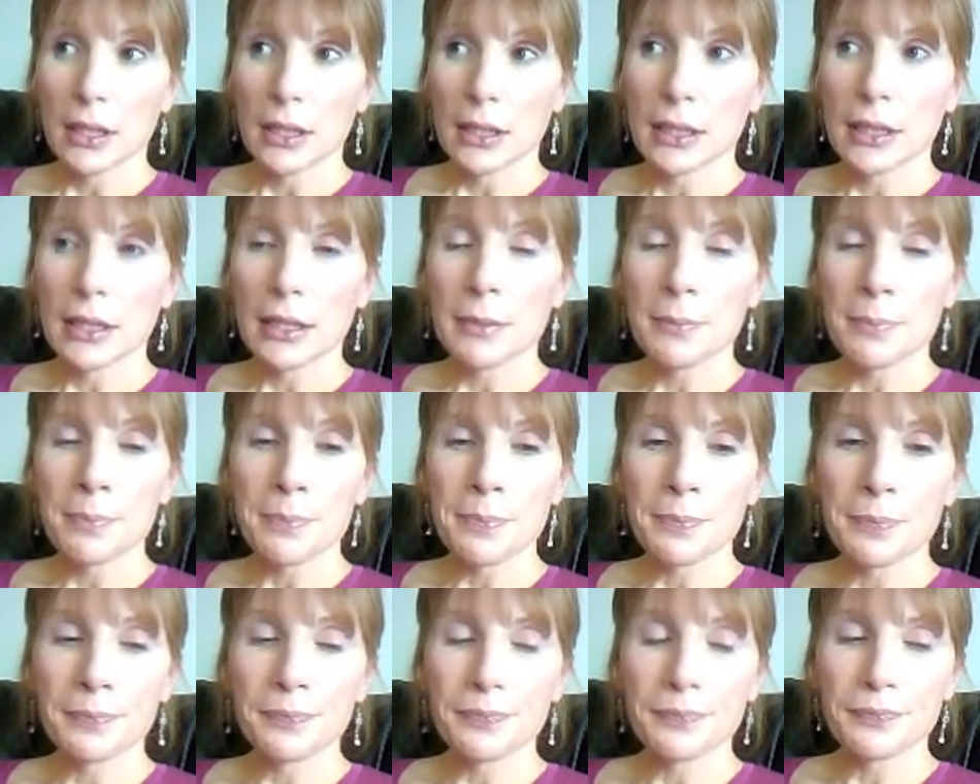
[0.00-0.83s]
to
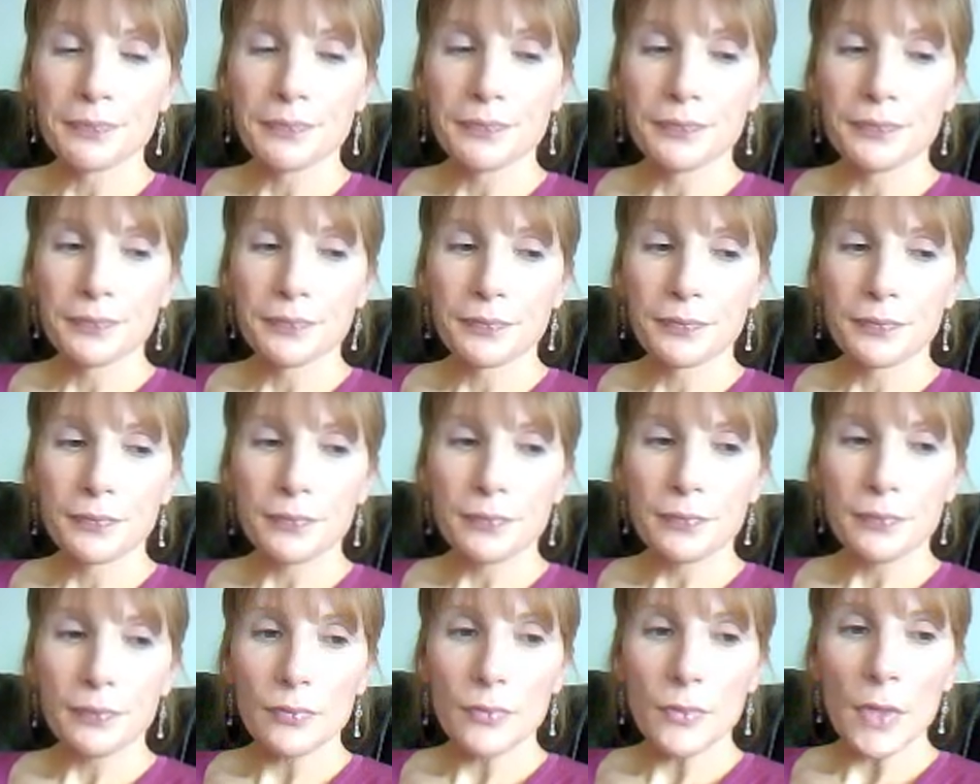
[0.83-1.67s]
really
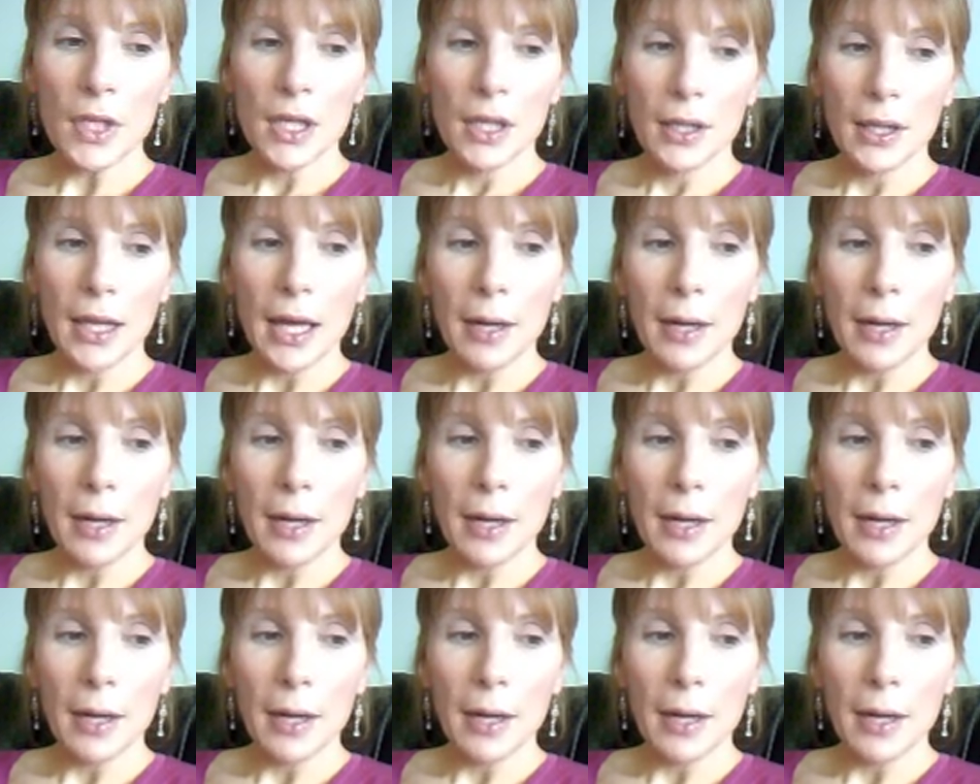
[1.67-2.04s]
invest in